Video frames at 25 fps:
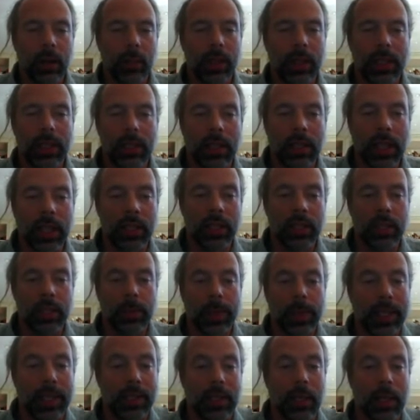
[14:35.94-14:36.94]

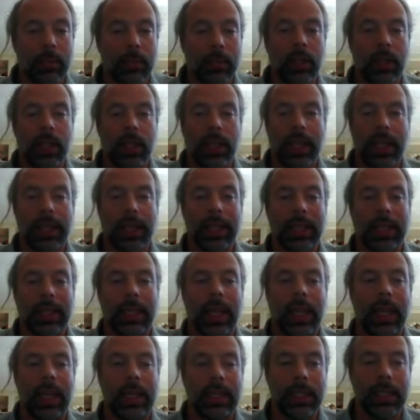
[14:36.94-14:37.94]
presentations because I'm looking at the
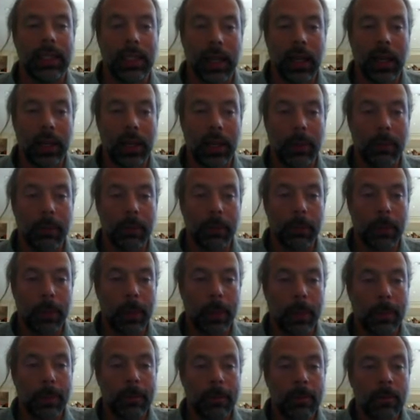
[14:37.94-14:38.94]
case
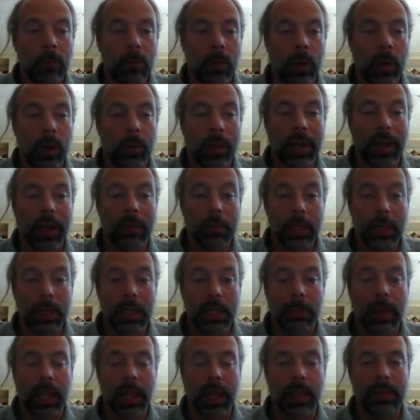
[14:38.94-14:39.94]
where we have
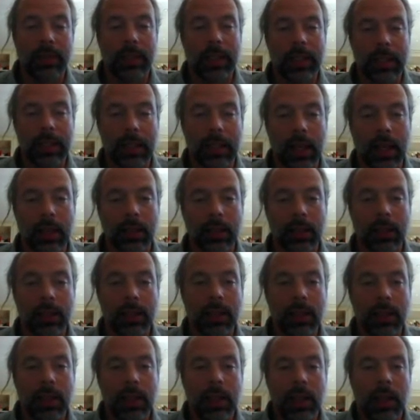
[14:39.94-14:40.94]
misbehaving clients.
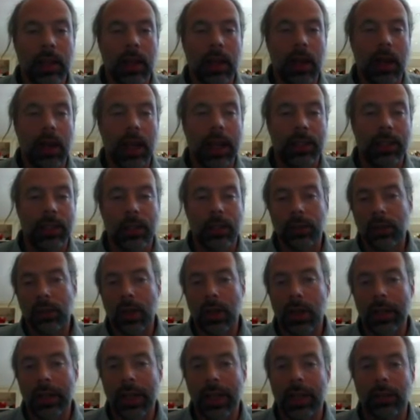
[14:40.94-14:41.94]
As you
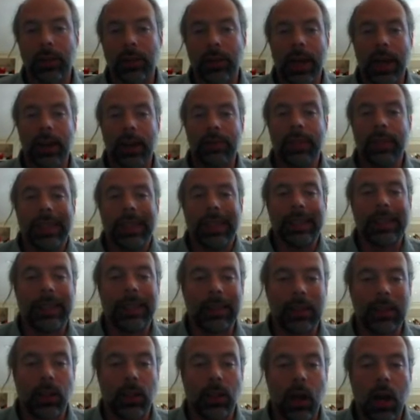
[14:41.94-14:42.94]
saw in that graph,
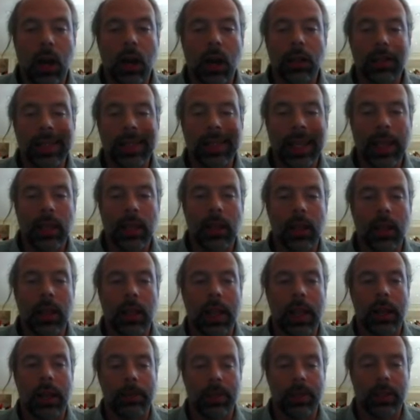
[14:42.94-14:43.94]
the long
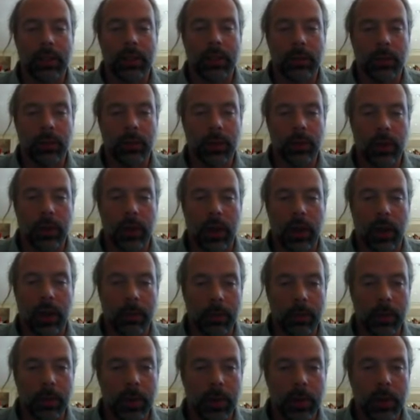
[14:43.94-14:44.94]
tail happens
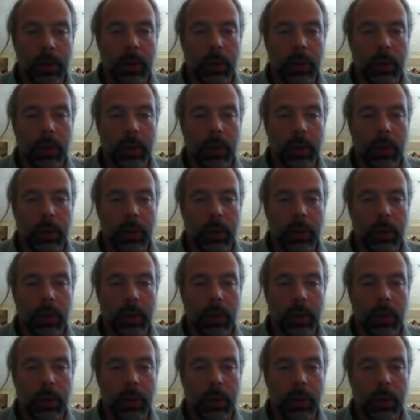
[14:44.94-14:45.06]
to